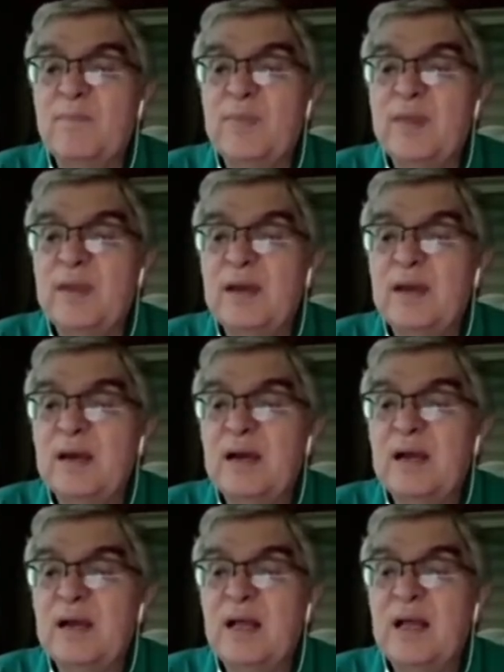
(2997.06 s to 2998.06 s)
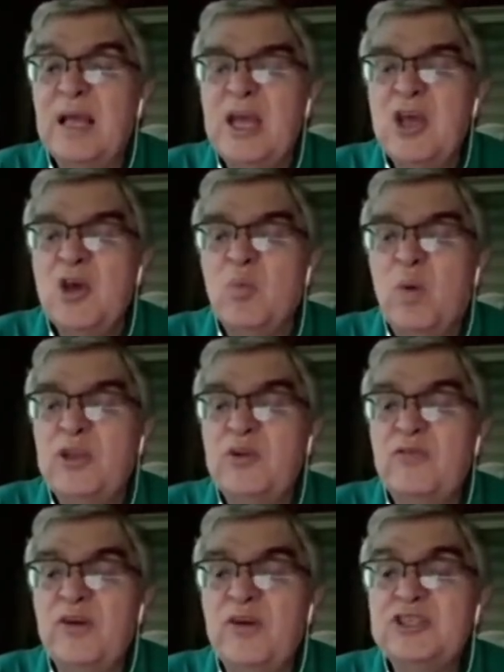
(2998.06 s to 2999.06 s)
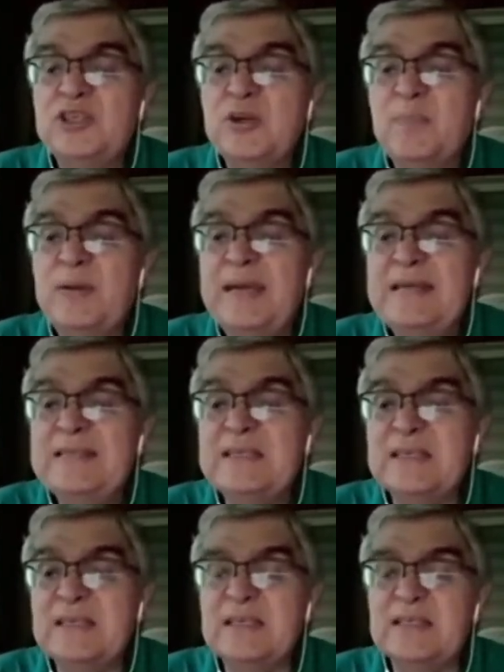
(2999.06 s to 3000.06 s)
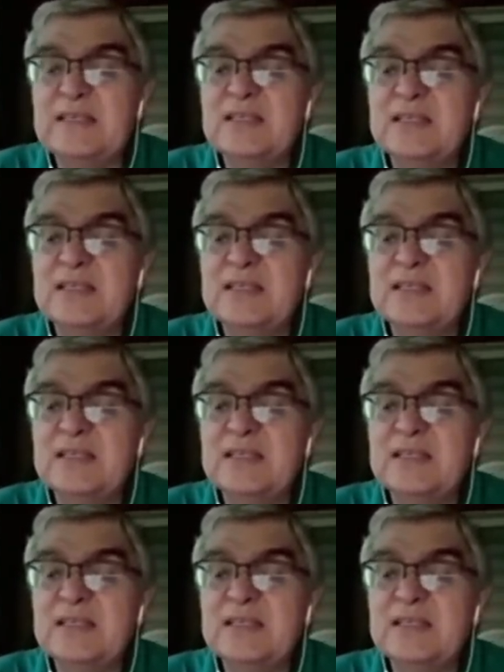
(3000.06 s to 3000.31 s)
when you finish your pieces, you can post them